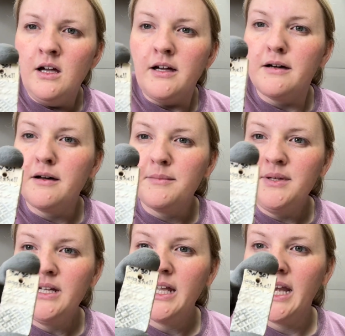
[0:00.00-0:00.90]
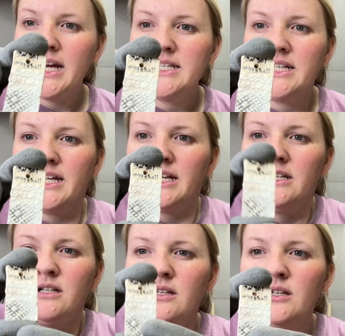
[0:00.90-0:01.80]
And I did
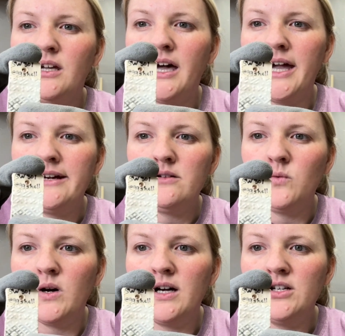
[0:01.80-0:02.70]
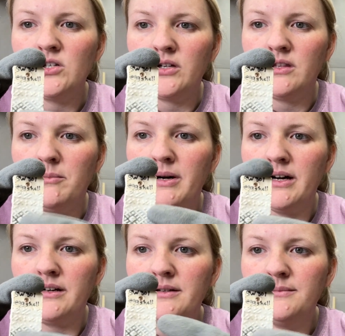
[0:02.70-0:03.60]
iron wash on the
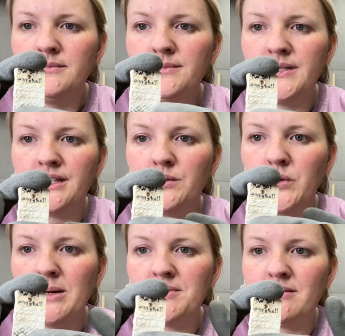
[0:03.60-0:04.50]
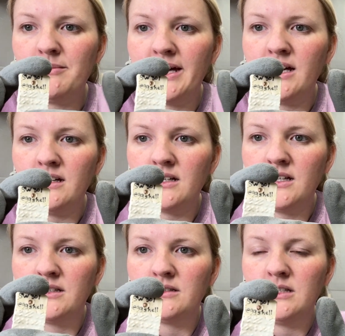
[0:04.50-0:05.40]
bottom and then wiped it back.
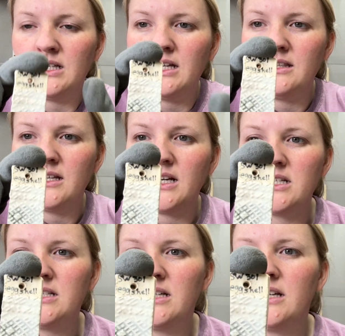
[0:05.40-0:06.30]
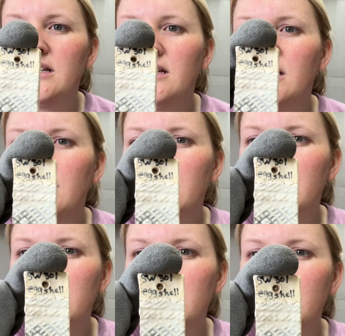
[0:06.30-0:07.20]
And then I did,
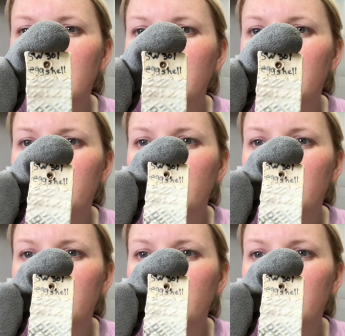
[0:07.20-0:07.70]
so